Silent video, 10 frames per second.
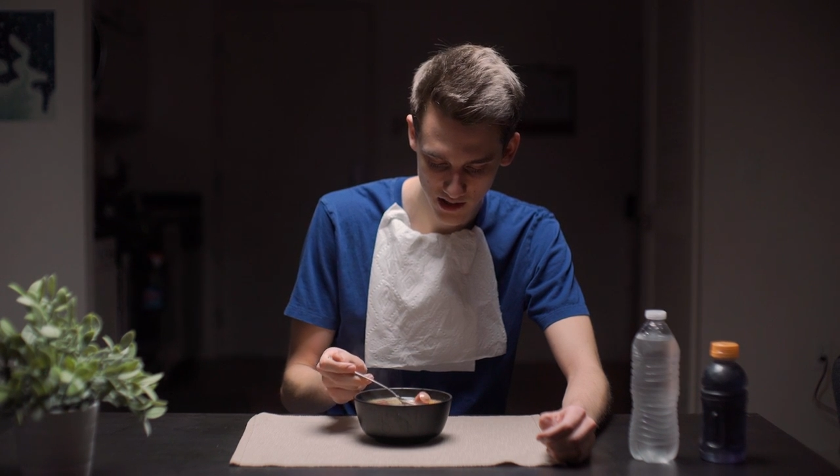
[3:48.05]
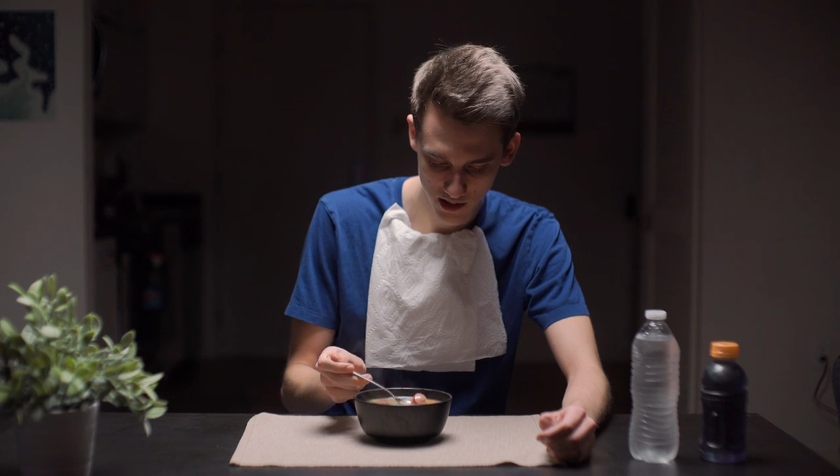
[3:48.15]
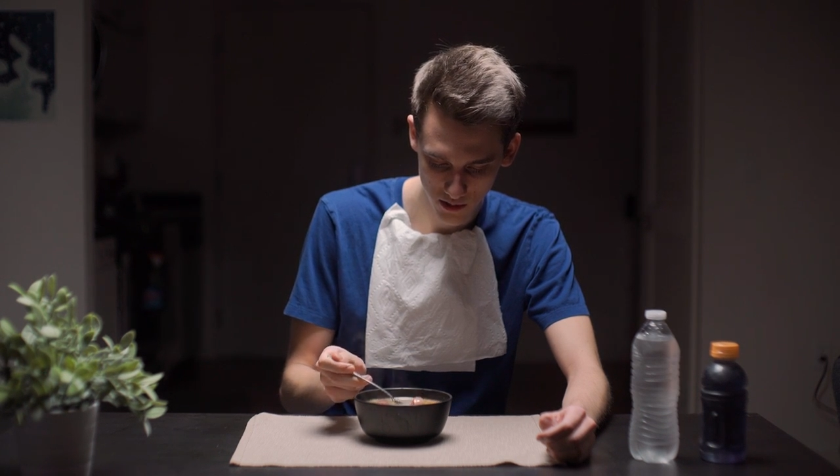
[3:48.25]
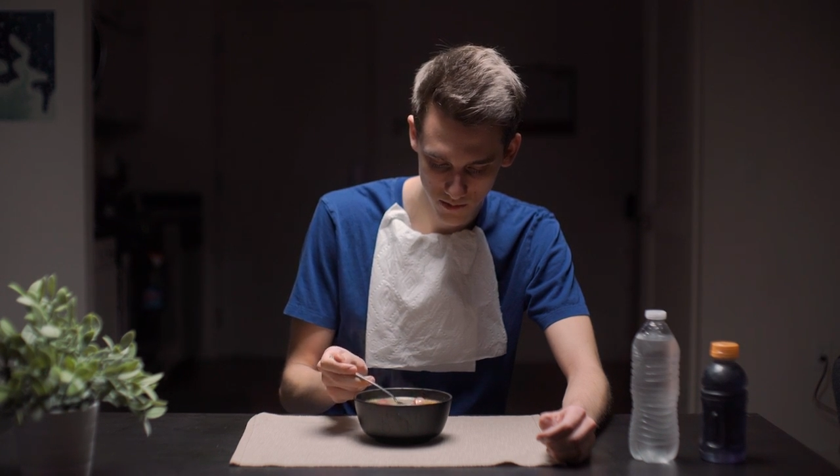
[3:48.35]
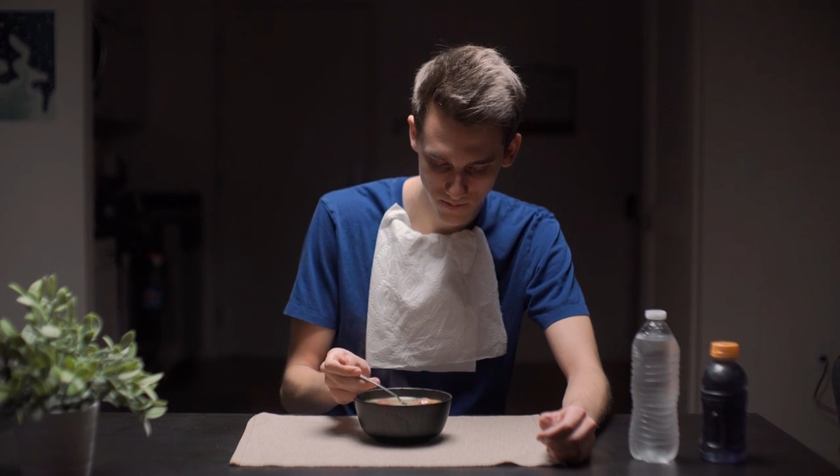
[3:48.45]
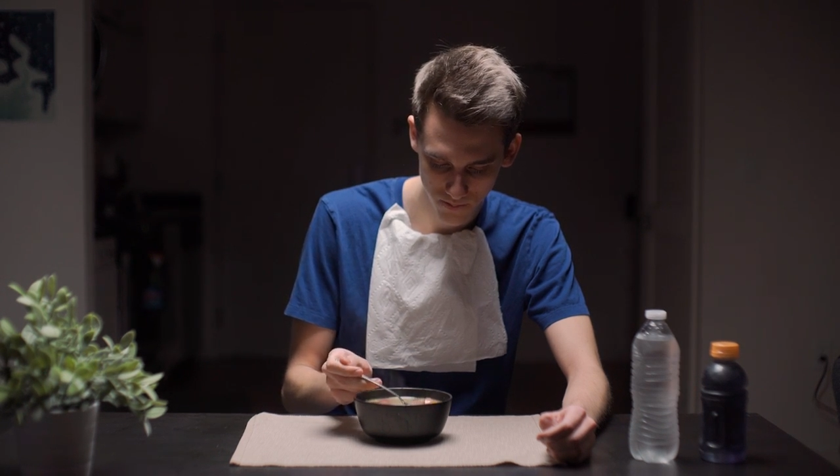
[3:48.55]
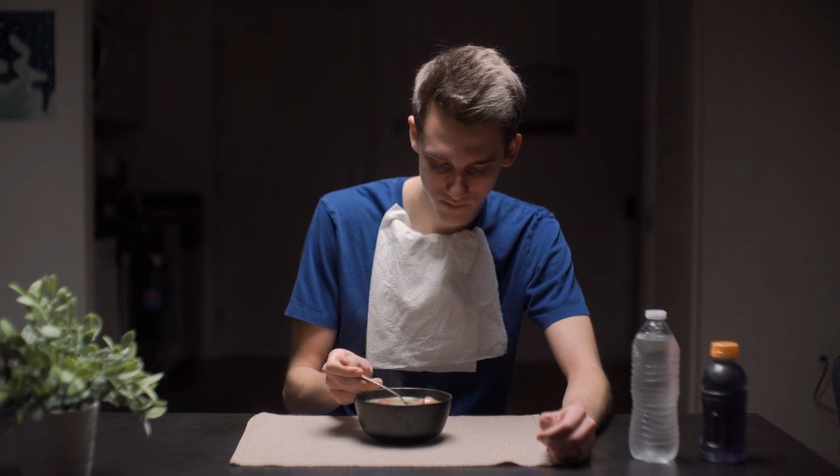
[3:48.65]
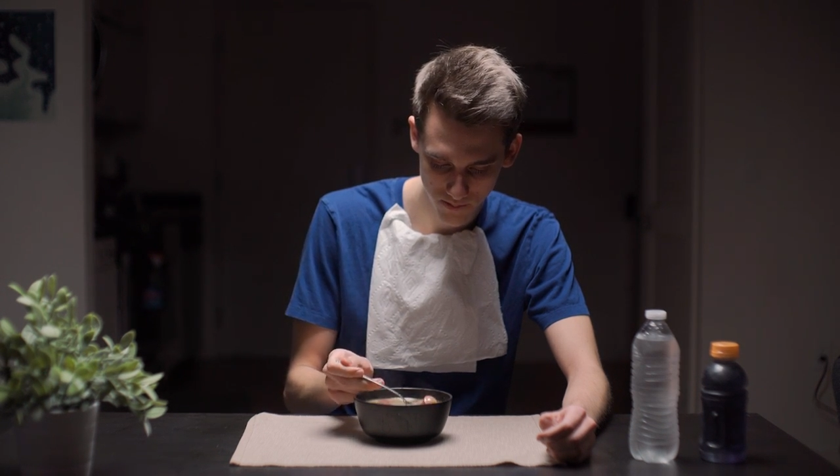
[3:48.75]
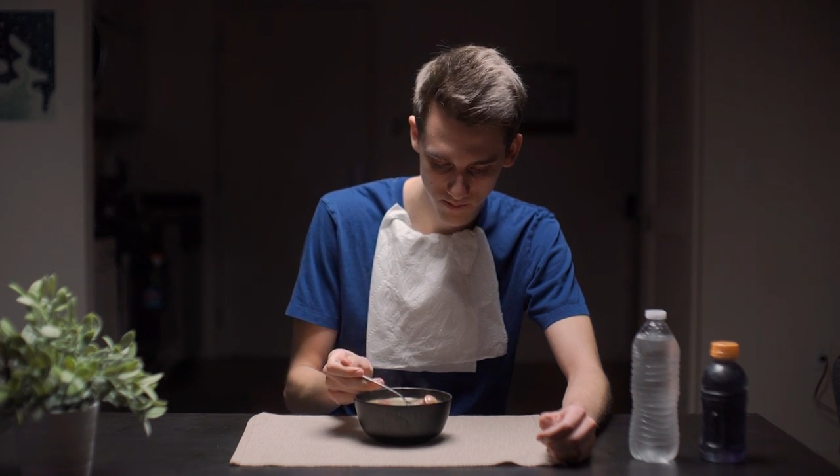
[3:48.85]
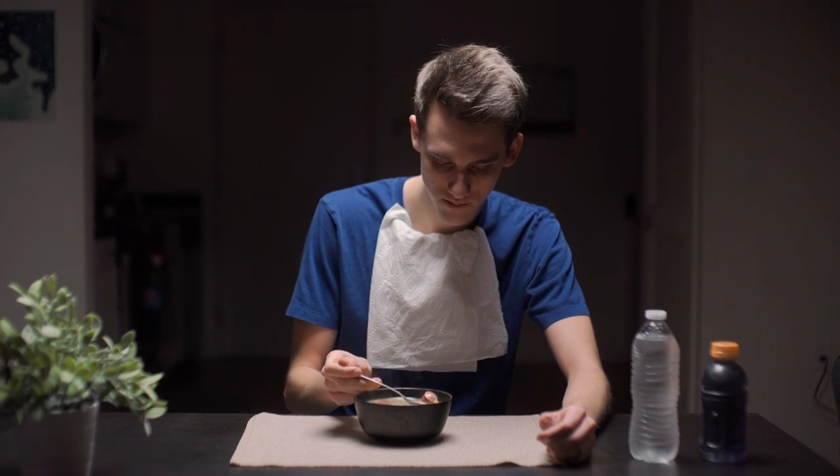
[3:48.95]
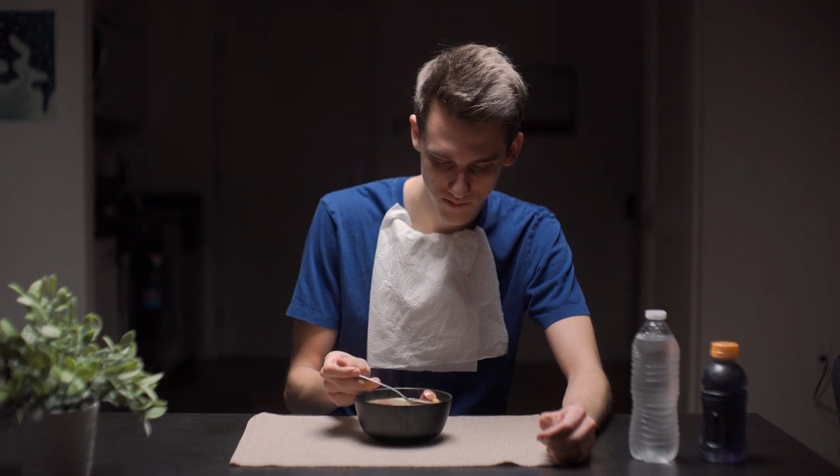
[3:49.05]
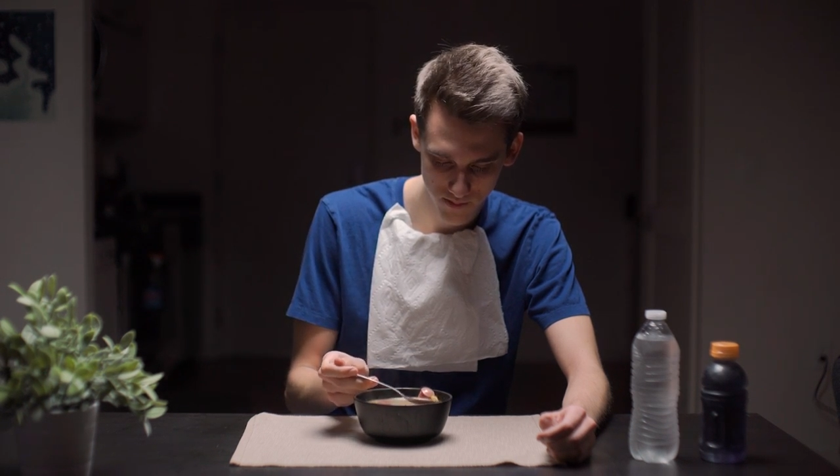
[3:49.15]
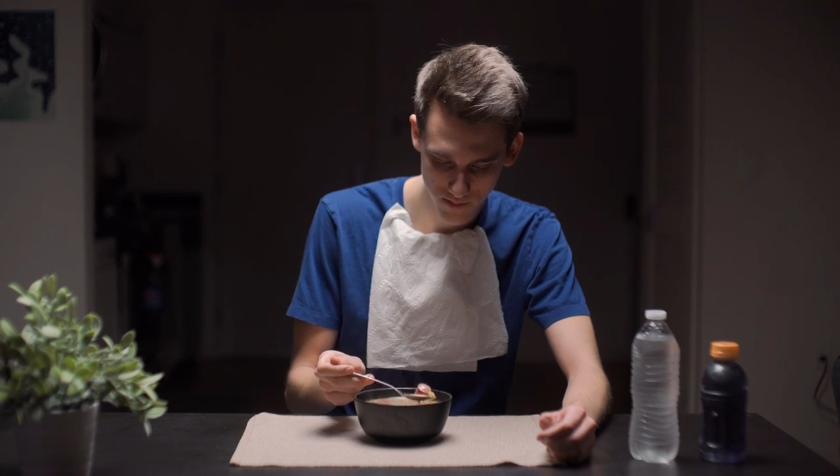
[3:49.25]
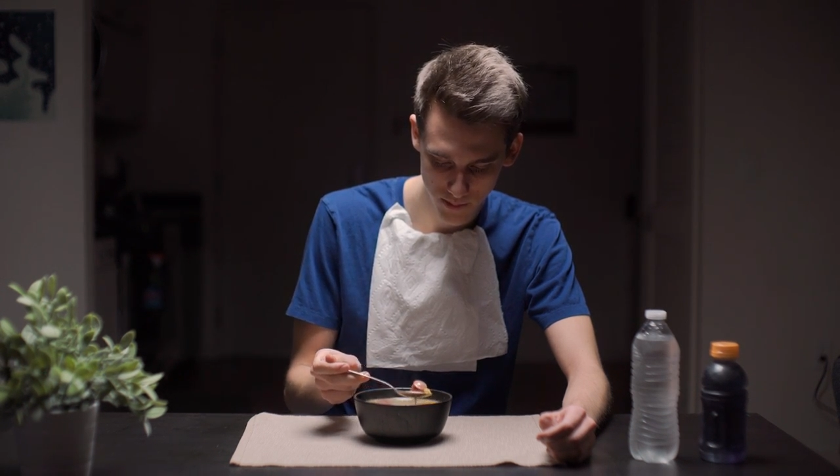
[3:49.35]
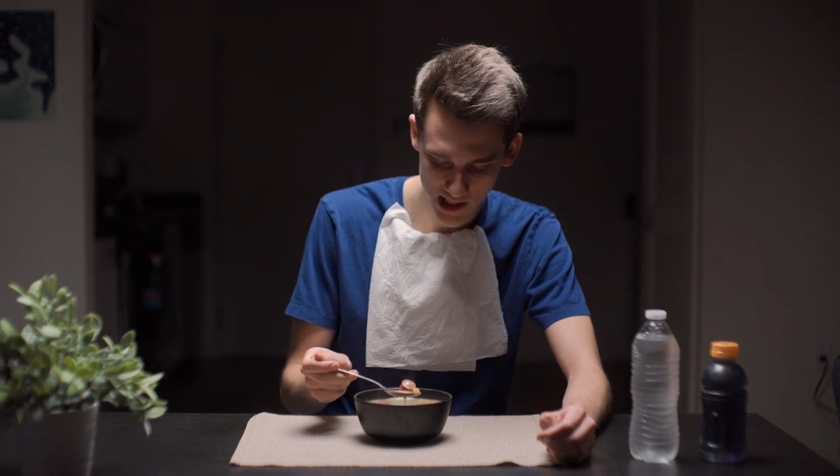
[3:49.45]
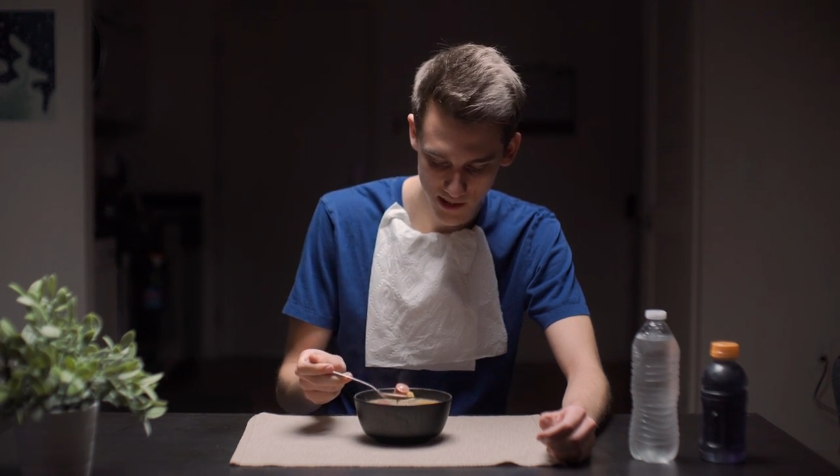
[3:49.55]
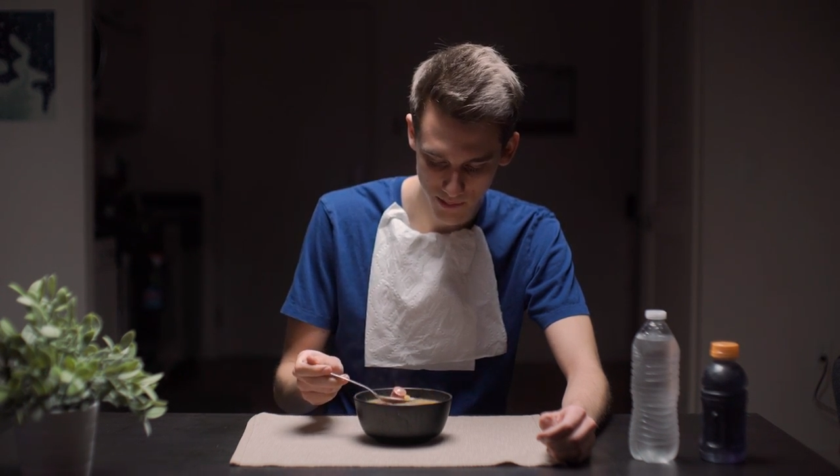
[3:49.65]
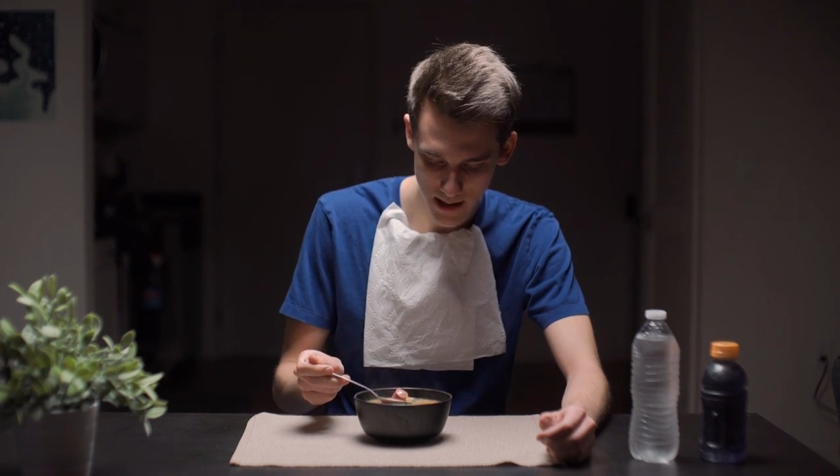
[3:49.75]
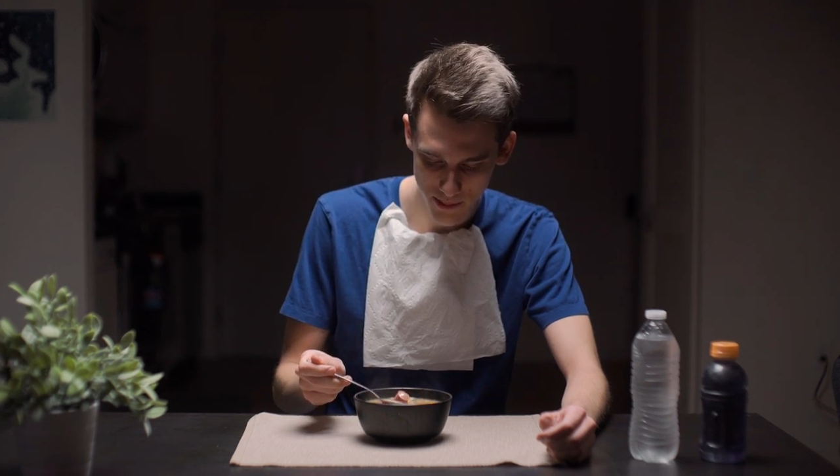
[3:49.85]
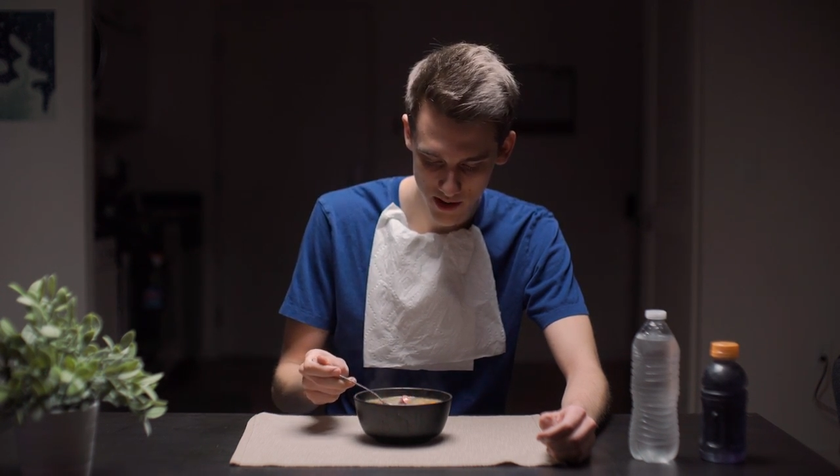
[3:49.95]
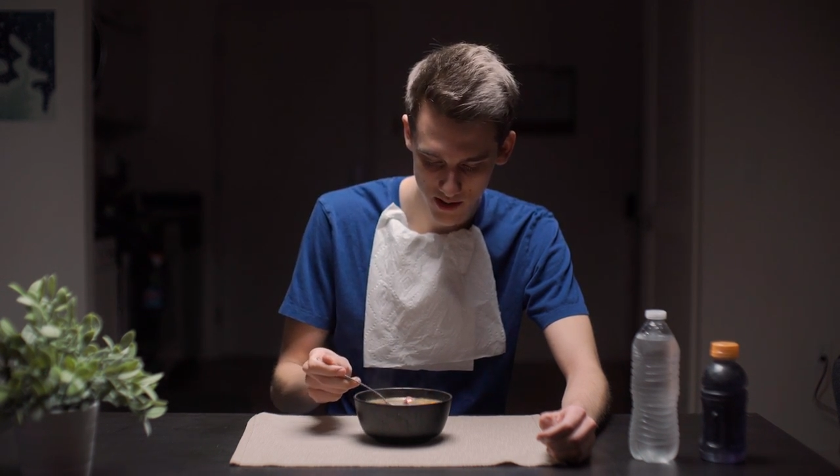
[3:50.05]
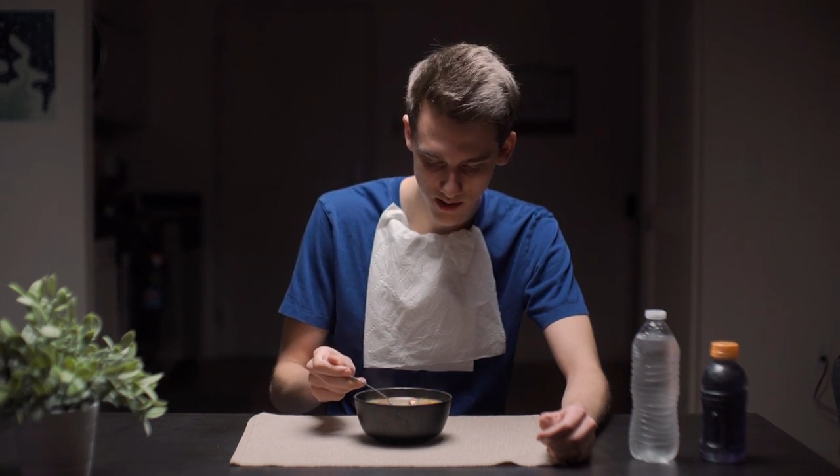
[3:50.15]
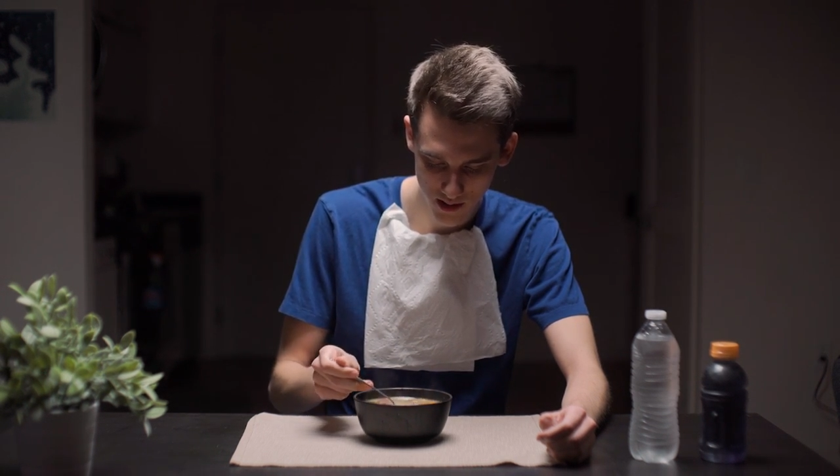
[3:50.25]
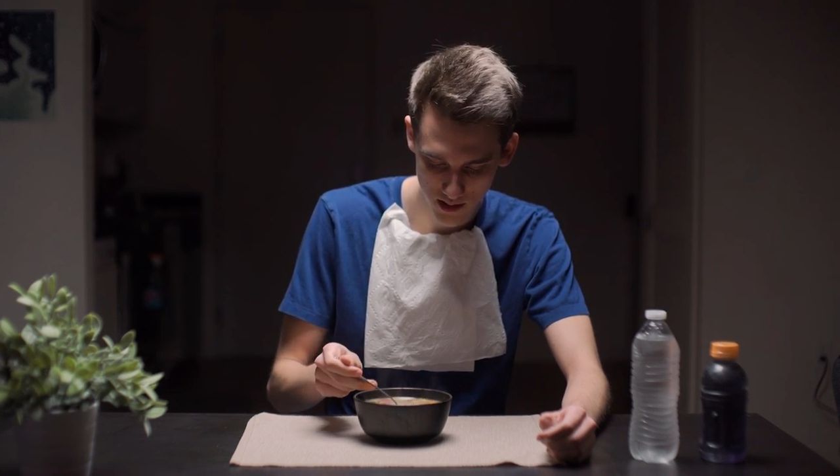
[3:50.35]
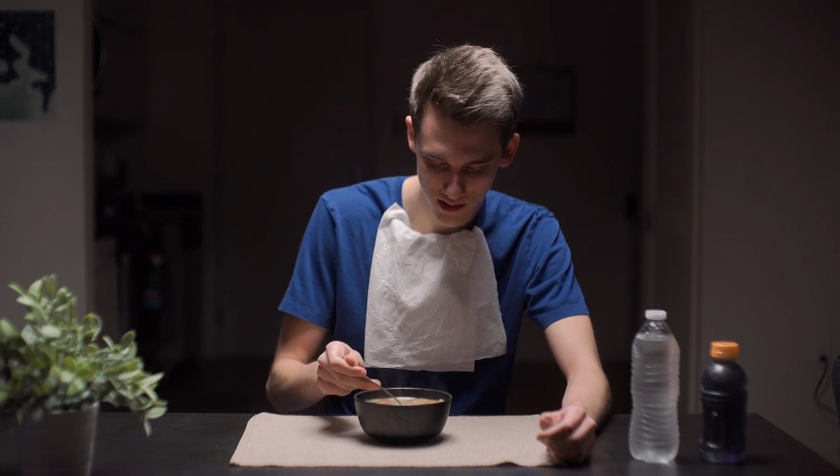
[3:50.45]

little piece of pepper.